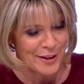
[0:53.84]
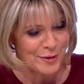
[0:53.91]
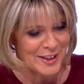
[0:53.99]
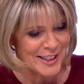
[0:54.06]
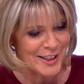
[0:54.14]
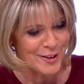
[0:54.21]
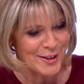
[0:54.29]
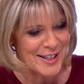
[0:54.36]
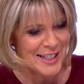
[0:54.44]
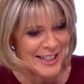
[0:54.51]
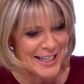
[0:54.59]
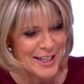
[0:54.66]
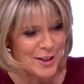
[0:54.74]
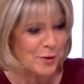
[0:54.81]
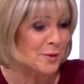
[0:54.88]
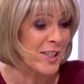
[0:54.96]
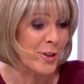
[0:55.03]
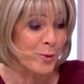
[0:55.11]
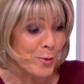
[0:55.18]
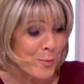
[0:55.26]
Catherine Tilsley,
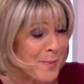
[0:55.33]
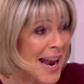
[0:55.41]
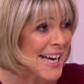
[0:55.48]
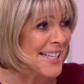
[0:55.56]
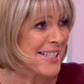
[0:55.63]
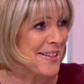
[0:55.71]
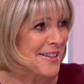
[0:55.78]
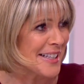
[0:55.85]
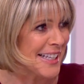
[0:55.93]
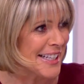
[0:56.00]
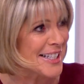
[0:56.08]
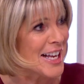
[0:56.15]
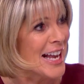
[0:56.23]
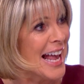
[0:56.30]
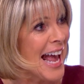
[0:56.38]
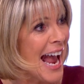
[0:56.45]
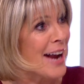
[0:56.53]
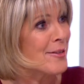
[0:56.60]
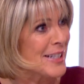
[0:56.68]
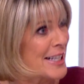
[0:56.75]
obviously all mates and things,
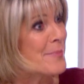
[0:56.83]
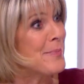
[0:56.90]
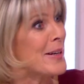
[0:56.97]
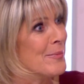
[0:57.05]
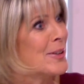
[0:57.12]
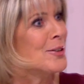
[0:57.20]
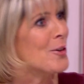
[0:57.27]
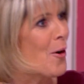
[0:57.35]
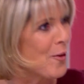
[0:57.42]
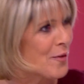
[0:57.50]
how has this been when you're